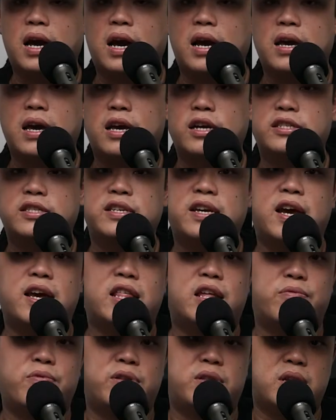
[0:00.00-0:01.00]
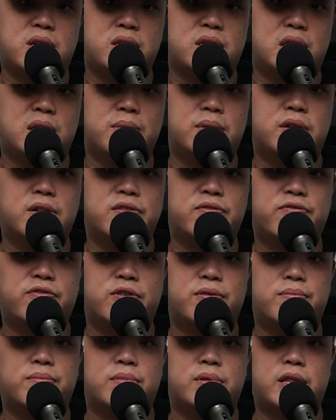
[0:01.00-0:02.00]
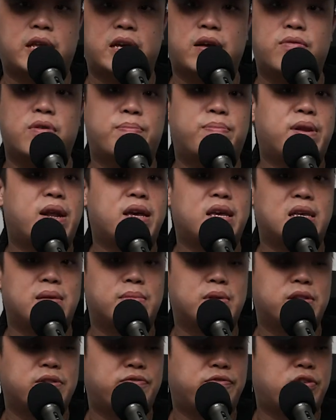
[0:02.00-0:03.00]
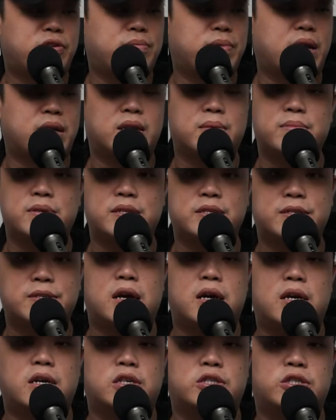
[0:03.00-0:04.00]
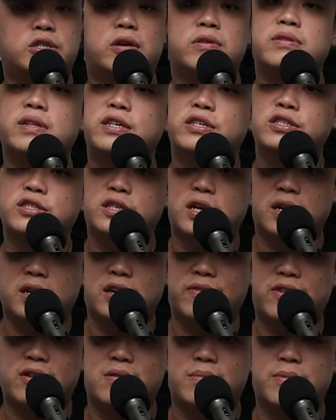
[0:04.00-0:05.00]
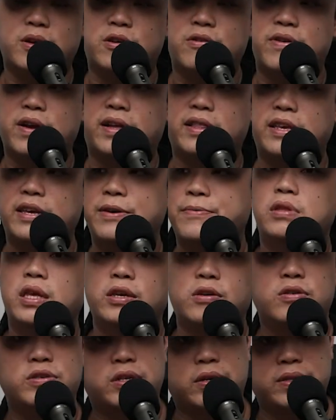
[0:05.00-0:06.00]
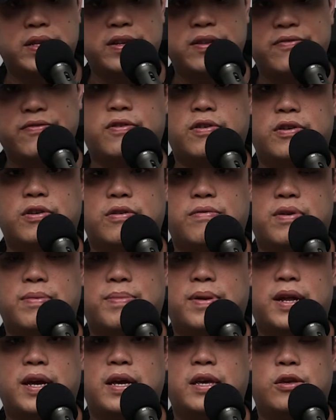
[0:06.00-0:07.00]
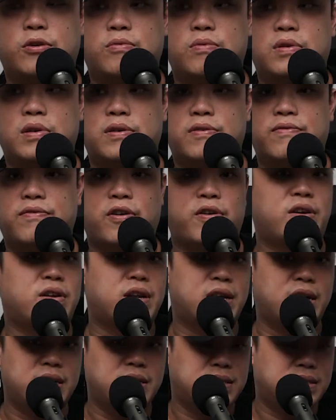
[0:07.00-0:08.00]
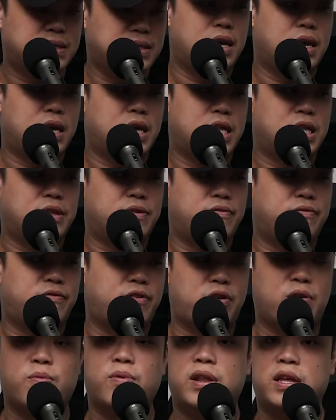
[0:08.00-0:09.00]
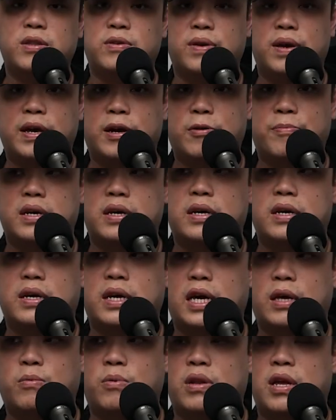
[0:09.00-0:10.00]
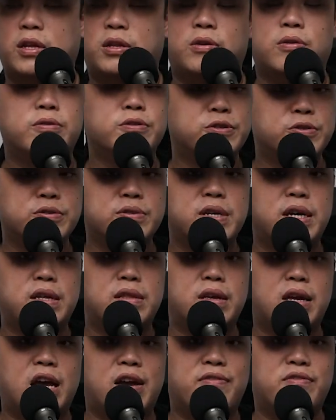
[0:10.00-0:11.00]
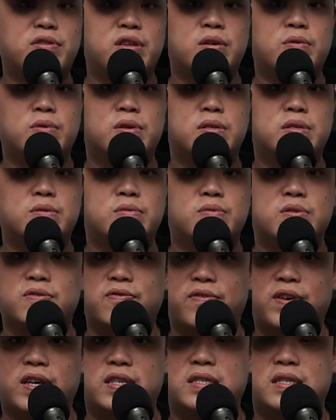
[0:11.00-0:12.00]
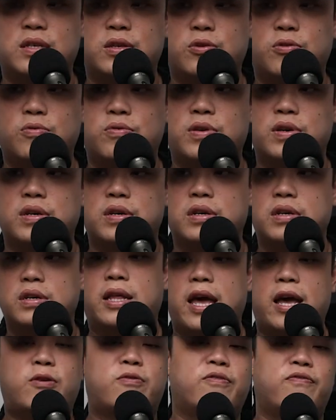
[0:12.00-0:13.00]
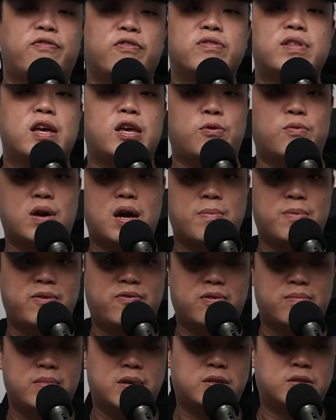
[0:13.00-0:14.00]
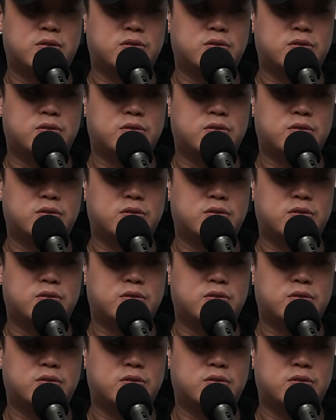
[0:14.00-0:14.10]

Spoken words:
I actually had a return email from, like a reply email from Atomos, Sheldon Zhang, if I remember correctly. Thank you, Sheldon, for your reply. You were very nice and very willing to help. And when I told you that everything was fixed, I could feel that you were happy for me.